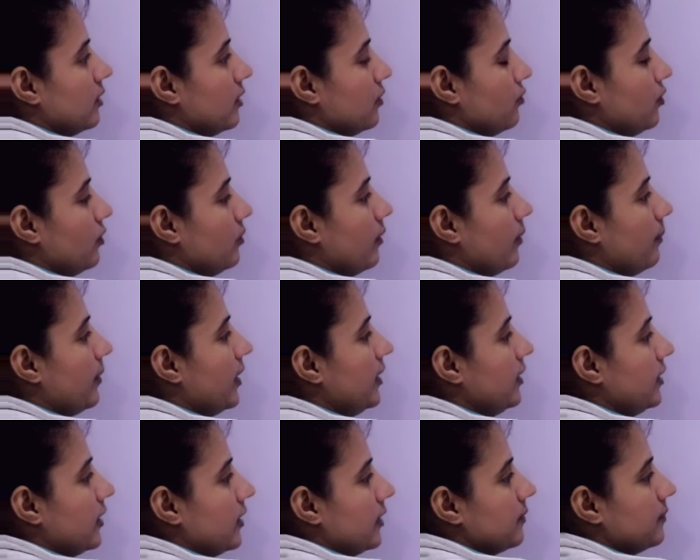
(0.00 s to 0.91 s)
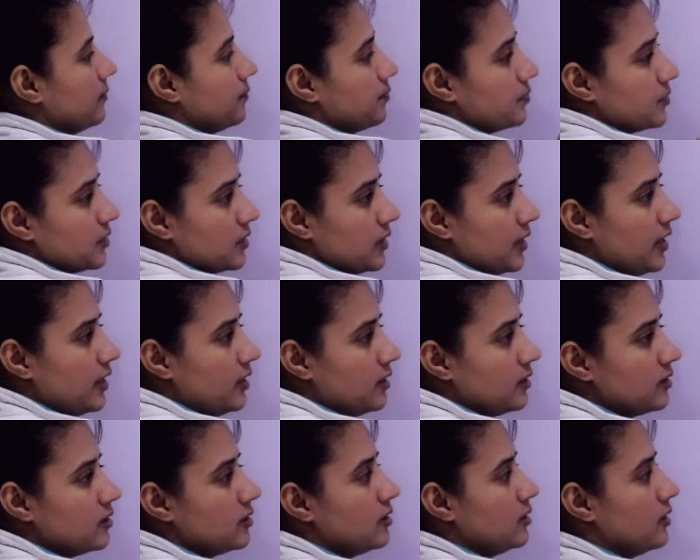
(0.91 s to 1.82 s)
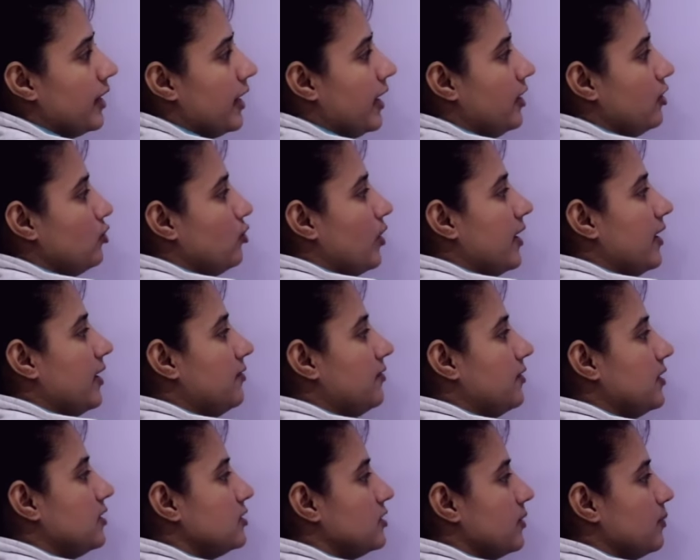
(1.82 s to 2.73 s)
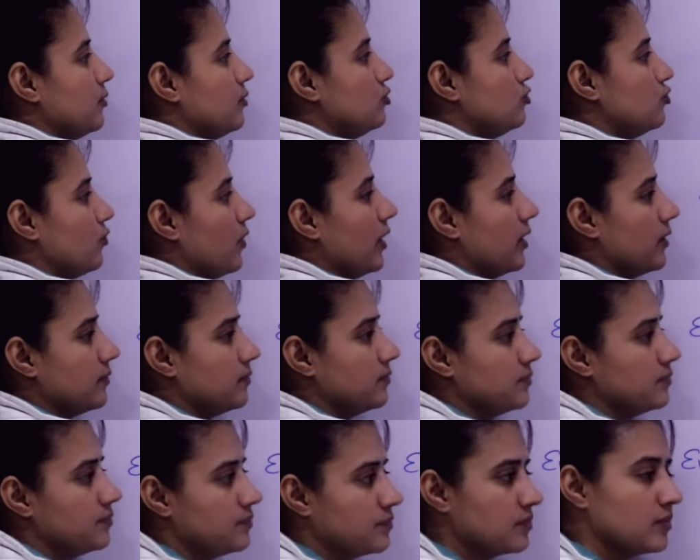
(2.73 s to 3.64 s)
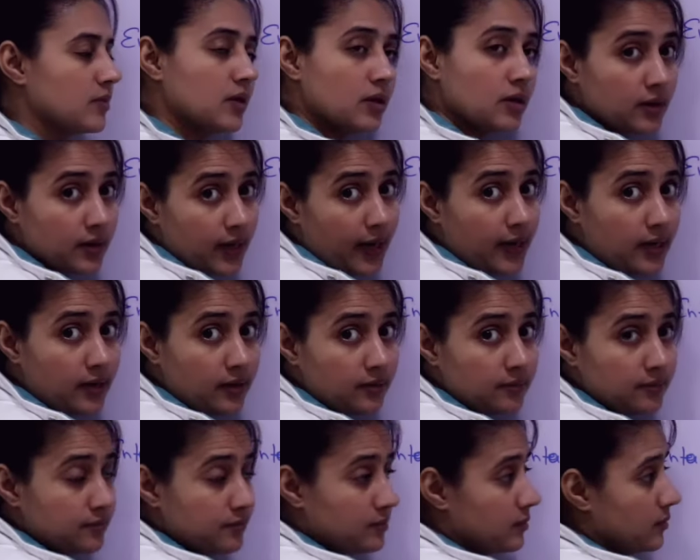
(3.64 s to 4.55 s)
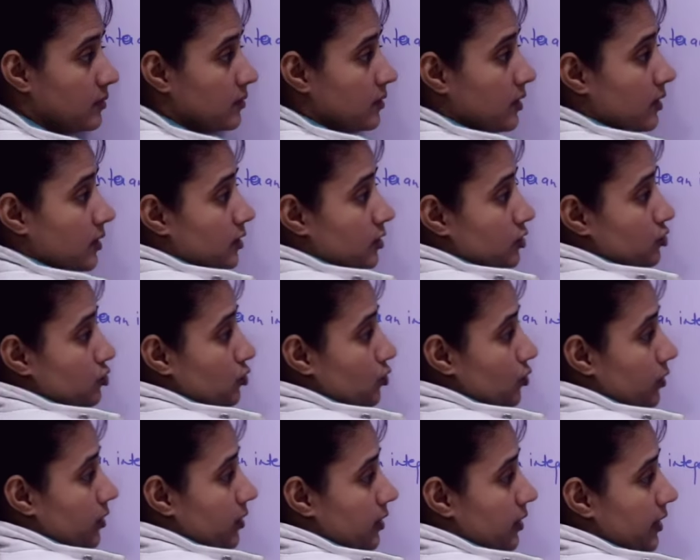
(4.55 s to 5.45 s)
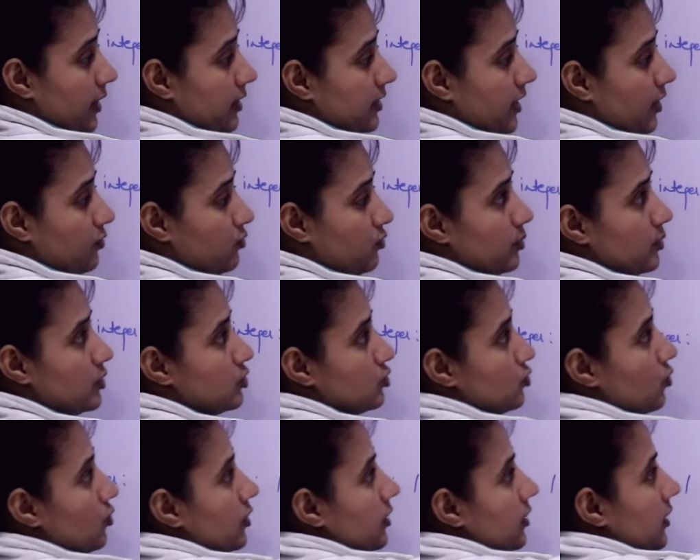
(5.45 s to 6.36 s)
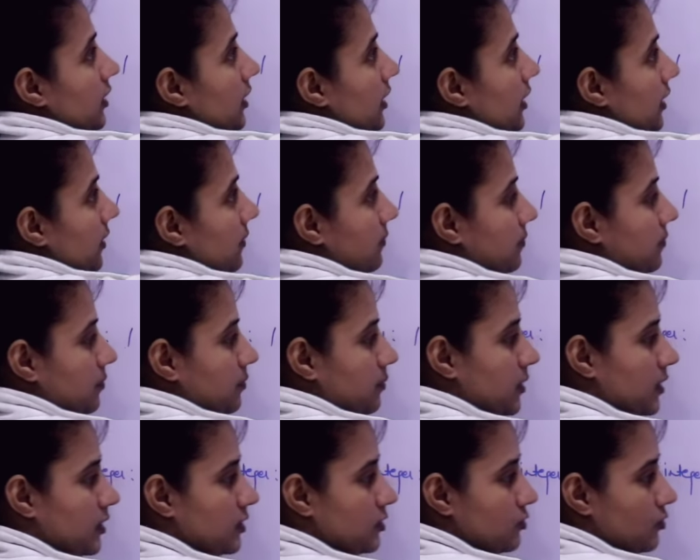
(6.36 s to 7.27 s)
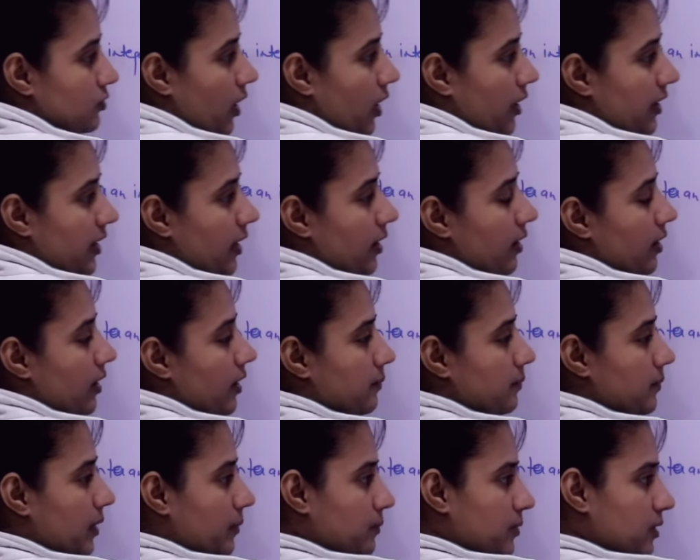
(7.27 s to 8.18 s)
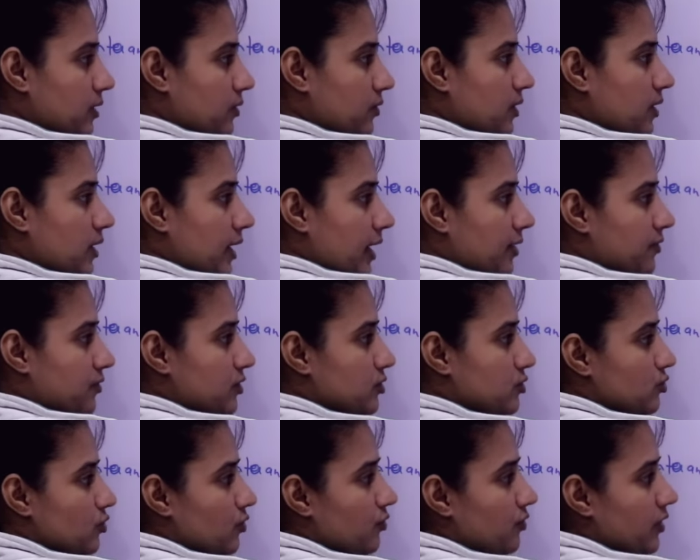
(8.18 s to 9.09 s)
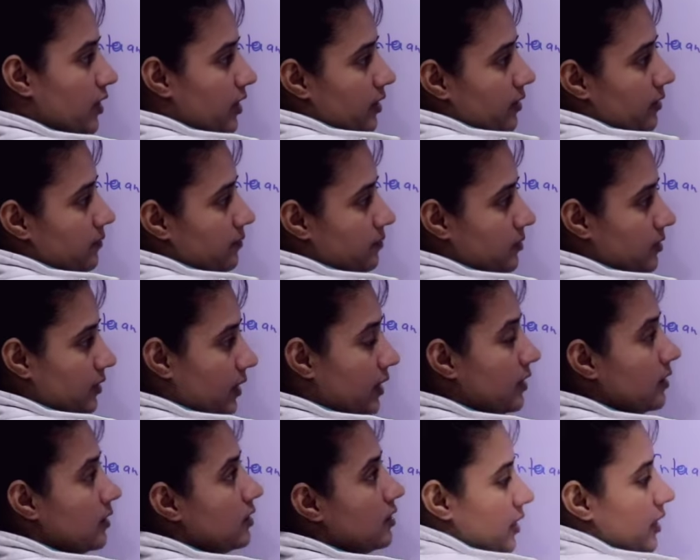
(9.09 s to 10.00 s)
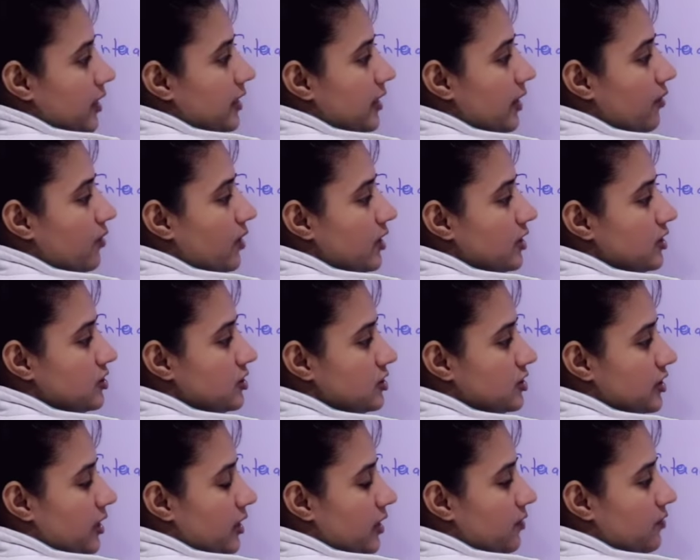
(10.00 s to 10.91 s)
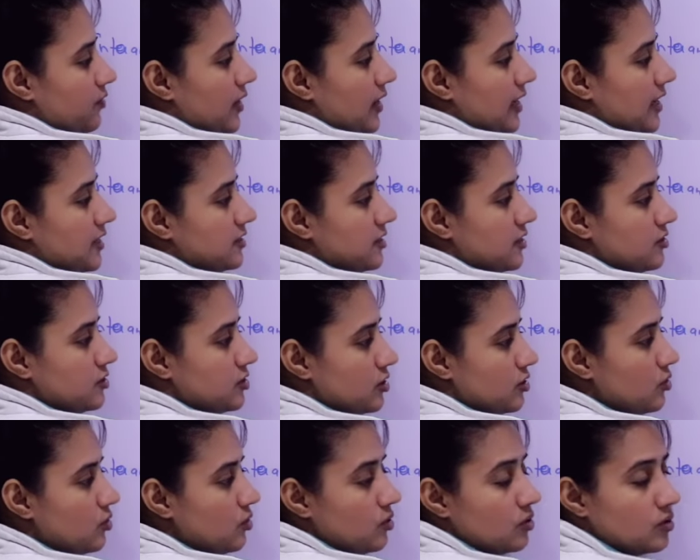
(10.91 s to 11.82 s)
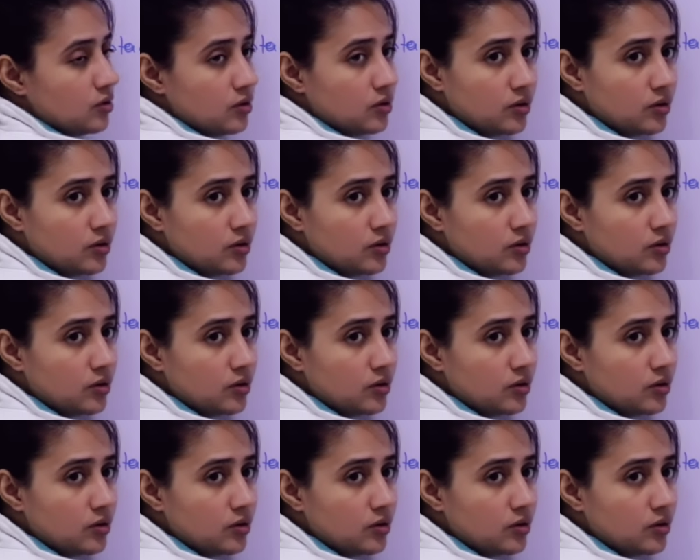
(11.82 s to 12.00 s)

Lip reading: will be printed, right? And you are entering suppose 1, right? So that would be stored in A, because I'm giving address of A, right? Now condition check, if A less than 0,